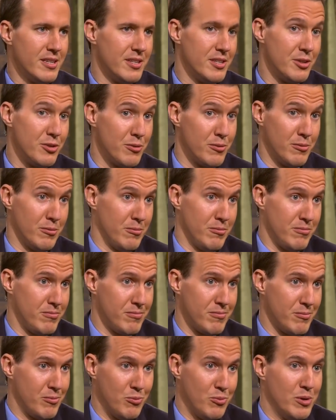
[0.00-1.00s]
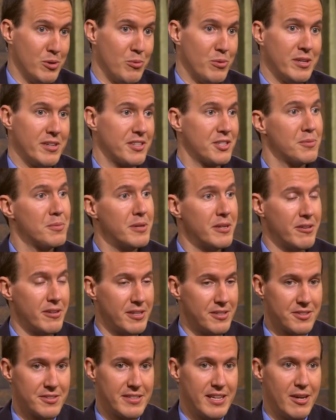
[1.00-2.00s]
to what we
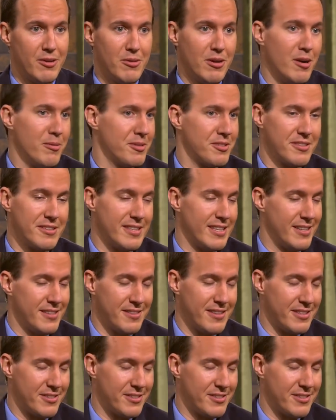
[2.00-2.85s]
experience. Now, obviously, that,